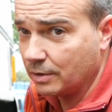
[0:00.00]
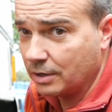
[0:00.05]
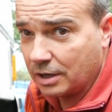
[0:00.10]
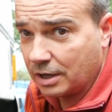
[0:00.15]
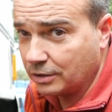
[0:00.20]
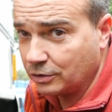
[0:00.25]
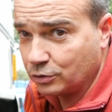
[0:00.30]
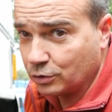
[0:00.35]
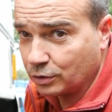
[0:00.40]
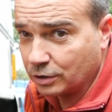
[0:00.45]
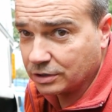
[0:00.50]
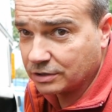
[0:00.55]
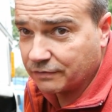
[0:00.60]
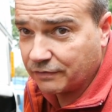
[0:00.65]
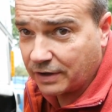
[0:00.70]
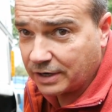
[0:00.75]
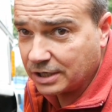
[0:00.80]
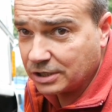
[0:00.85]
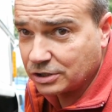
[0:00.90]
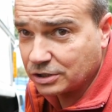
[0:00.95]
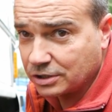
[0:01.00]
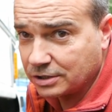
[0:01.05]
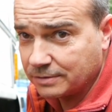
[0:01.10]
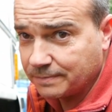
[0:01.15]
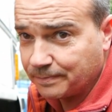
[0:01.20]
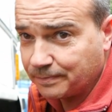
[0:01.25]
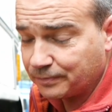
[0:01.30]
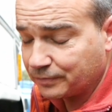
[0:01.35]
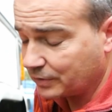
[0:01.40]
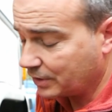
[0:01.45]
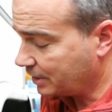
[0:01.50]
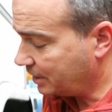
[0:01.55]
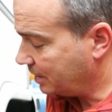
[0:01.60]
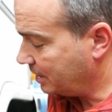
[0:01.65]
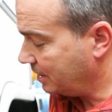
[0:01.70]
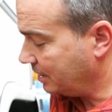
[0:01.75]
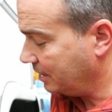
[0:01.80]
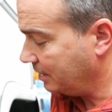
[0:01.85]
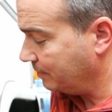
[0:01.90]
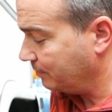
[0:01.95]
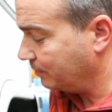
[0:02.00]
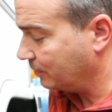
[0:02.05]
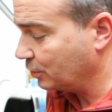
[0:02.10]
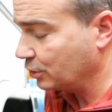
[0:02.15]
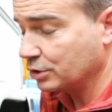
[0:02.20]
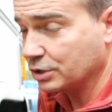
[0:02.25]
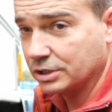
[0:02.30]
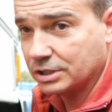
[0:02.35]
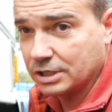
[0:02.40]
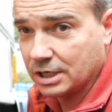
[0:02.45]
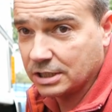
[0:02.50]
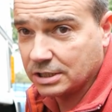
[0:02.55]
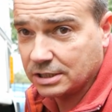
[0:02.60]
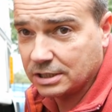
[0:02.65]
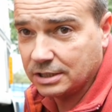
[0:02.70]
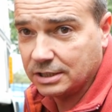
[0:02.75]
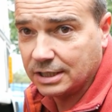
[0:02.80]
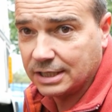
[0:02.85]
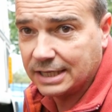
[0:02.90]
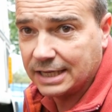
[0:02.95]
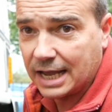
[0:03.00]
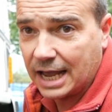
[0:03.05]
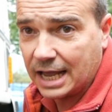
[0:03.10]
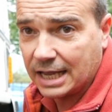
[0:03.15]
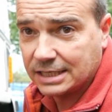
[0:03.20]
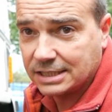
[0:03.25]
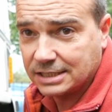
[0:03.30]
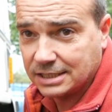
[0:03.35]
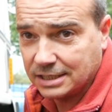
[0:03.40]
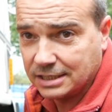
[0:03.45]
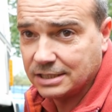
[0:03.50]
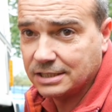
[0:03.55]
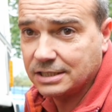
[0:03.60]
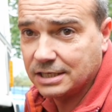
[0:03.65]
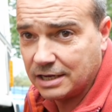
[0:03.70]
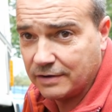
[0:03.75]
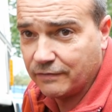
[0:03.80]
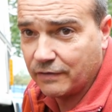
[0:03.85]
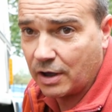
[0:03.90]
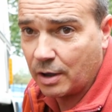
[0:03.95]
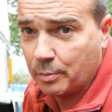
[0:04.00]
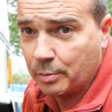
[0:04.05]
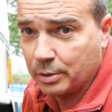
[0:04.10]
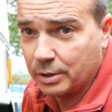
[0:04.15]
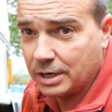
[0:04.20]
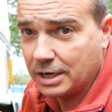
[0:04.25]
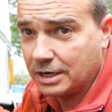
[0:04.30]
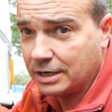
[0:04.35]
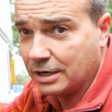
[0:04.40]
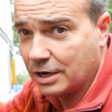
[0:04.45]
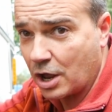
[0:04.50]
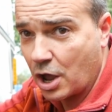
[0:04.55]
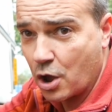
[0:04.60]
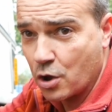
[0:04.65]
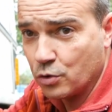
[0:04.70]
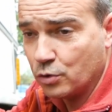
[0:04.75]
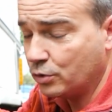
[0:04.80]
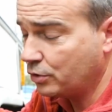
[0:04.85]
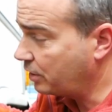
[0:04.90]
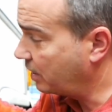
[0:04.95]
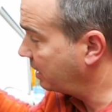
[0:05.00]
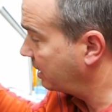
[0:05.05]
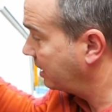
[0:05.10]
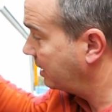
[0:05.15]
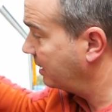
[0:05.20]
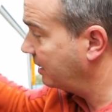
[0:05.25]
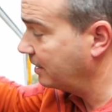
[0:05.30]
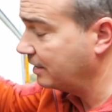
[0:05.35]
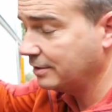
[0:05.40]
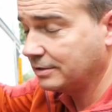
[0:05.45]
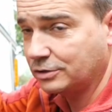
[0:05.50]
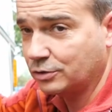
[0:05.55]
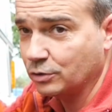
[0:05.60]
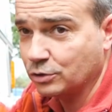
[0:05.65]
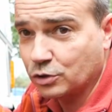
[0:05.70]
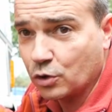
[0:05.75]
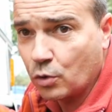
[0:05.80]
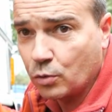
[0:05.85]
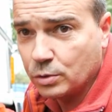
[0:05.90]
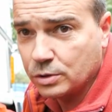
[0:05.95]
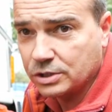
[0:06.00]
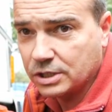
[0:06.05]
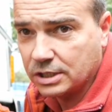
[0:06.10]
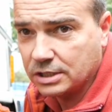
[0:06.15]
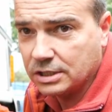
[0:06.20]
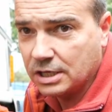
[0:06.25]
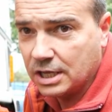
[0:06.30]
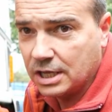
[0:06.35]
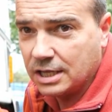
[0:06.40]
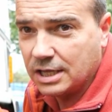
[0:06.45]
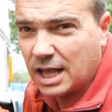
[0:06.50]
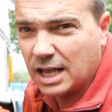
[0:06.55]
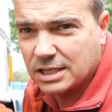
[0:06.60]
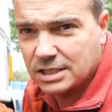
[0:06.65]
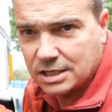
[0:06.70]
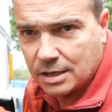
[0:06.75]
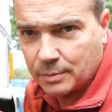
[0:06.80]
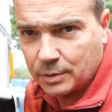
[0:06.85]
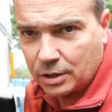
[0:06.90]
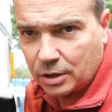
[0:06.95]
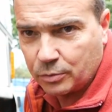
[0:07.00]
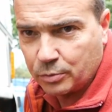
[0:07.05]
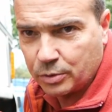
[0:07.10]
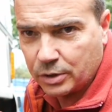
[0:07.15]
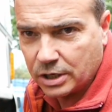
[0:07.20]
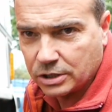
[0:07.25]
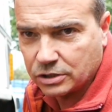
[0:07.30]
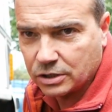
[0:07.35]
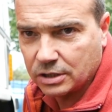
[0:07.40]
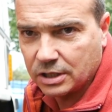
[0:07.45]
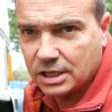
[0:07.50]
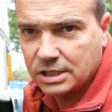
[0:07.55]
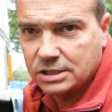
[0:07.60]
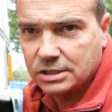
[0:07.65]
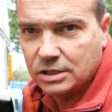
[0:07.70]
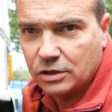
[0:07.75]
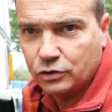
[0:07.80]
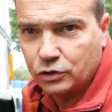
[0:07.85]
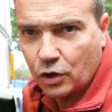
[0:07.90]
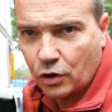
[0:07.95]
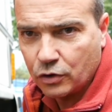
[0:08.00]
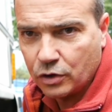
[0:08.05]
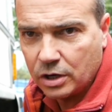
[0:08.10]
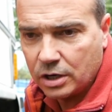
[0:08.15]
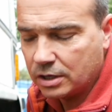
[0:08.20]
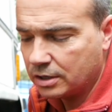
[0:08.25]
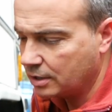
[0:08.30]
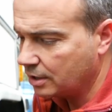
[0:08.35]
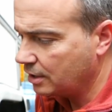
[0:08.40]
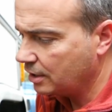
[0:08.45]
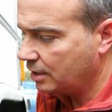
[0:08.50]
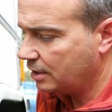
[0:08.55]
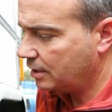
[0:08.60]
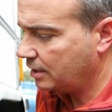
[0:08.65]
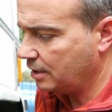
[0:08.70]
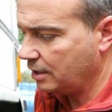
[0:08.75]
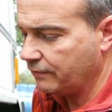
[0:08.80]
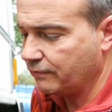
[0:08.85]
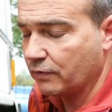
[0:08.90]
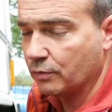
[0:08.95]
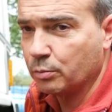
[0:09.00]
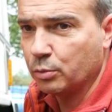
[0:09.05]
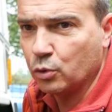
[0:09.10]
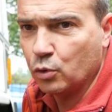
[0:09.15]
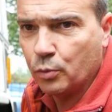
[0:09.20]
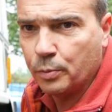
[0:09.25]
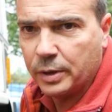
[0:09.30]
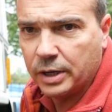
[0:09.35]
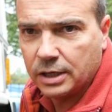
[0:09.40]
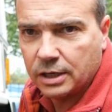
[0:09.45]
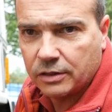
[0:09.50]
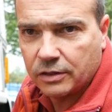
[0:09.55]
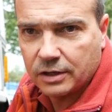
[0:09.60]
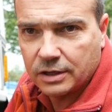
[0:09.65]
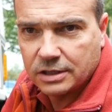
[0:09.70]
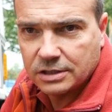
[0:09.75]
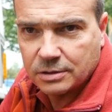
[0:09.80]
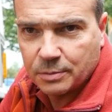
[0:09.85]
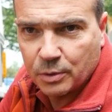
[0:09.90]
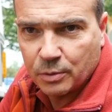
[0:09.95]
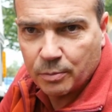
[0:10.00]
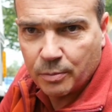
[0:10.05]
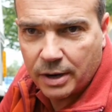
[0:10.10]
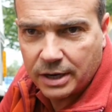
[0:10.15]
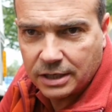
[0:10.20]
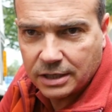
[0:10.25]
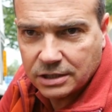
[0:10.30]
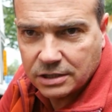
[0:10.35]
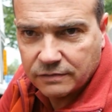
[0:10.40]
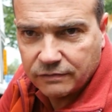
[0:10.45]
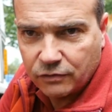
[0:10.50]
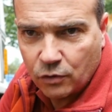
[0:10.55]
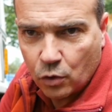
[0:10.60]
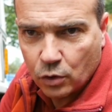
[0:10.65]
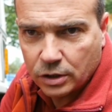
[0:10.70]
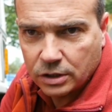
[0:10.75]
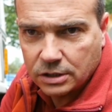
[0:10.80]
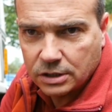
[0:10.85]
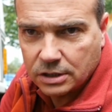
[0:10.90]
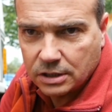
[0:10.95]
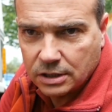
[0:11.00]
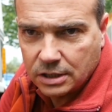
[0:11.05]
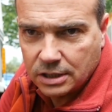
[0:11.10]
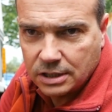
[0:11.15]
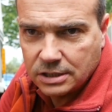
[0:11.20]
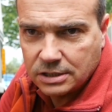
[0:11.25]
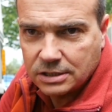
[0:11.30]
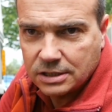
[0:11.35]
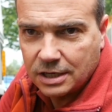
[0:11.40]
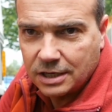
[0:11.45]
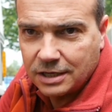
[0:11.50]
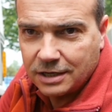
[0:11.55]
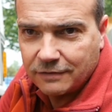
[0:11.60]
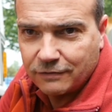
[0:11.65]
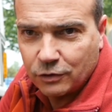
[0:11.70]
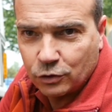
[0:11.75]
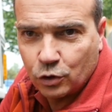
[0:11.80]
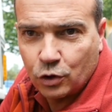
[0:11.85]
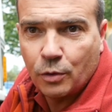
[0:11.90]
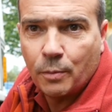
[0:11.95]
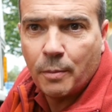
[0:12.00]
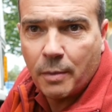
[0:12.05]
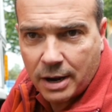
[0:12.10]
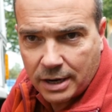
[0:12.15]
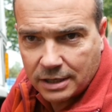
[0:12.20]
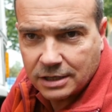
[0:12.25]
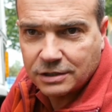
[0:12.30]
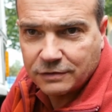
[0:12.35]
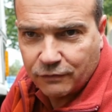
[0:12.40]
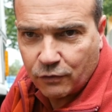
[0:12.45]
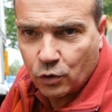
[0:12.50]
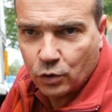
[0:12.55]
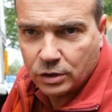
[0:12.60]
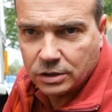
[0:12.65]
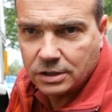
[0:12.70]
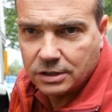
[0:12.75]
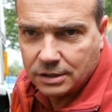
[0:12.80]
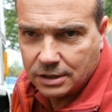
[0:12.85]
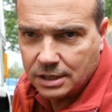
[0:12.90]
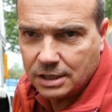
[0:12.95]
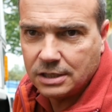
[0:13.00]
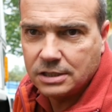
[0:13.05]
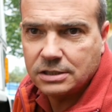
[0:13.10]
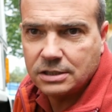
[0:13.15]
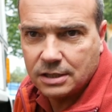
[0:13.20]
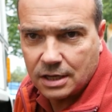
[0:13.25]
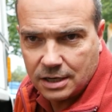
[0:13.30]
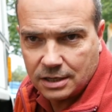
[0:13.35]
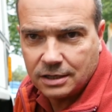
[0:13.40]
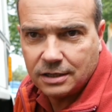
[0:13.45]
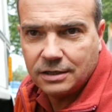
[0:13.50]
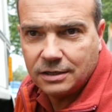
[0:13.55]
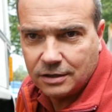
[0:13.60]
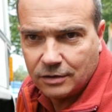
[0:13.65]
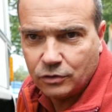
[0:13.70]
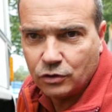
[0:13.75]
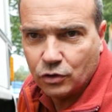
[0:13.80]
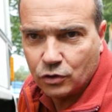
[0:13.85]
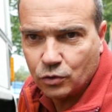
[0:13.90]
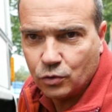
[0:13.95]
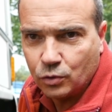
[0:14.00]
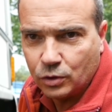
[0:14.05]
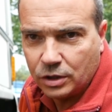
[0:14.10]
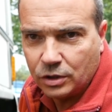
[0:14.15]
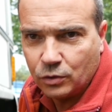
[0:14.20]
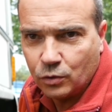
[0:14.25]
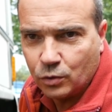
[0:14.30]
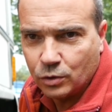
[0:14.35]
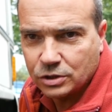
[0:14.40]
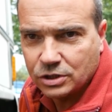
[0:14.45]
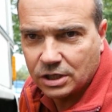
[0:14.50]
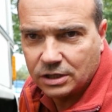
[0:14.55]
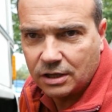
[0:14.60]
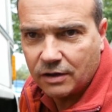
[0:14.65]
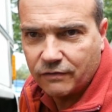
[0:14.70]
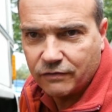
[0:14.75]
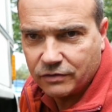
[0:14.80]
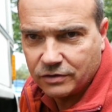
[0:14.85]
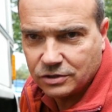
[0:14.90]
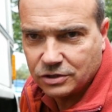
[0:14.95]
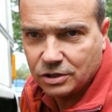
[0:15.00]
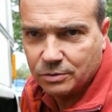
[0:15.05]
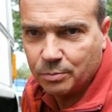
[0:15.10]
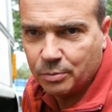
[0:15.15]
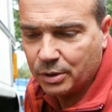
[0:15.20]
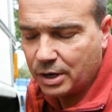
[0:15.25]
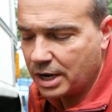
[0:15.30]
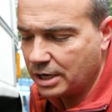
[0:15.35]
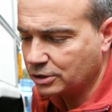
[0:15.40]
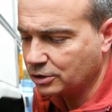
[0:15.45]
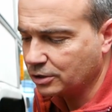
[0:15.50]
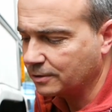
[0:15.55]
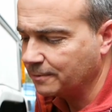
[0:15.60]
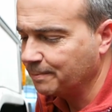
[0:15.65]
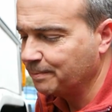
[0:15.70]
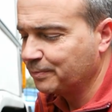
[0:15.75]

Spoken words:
until it's finished, because it's actually the gas is evaporating out of the, so it's always at a similar pressure, unless you're down to, for propane I think it's about minus 40 degrees. If you're down at minus 40 degrees, then you're going to notice a difference in pressure,